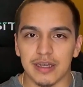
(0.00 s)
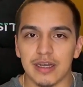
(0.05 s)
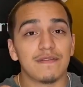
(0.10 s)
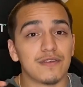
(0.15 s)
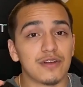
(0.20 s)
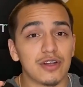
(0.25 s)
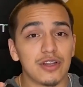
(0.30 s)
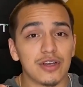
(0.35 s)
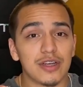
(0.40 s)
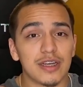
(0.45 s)
If
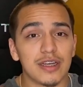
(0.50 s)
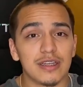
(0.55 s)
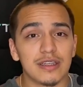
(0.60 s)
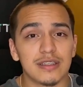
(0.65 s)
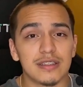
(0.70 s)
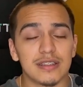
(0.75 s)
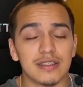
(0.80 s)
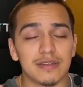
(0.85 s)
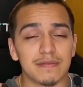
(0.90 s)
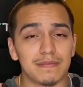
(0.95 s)
you're
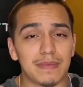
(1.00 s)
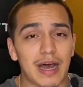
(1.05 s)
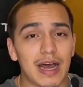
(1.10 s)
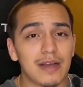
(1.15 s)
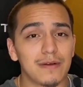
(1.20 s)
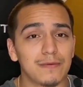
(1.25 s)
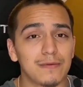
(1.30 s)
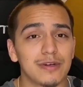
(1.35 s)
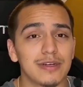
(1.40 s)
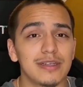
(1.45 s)
looking to buy
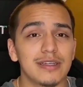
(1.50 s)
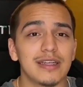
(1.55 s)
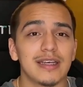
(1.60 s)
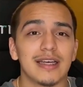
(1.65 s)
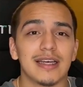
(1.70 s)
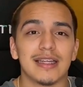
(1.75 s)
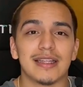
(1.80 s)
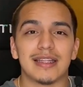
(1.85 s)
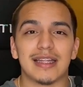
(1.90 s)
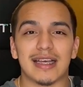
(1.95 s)
one
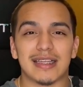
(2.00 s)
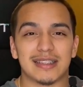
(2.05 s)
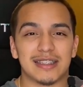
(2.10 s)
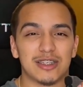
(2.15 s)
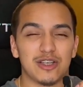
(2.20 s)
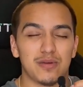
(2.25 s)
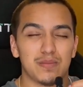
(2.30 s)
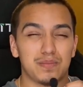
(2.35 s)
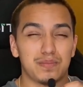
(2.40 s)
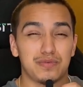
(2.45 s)
that's
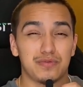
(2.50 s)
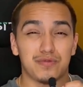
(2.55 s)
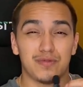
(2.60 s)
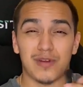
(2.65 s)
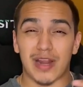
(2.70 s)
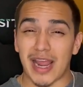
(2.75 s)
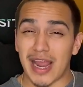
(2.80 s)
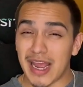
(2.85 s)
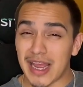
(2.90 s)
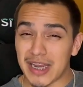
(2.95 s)

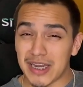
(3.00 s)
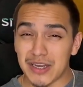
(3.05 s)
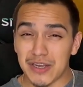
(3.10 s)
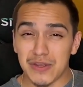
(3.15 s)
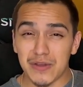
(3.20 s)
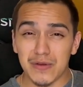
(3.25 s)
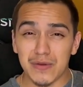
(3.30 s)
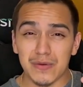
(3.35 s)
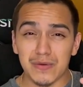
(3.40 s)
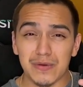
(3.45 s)
brand
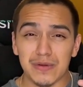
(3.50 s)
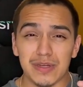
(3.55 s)
new.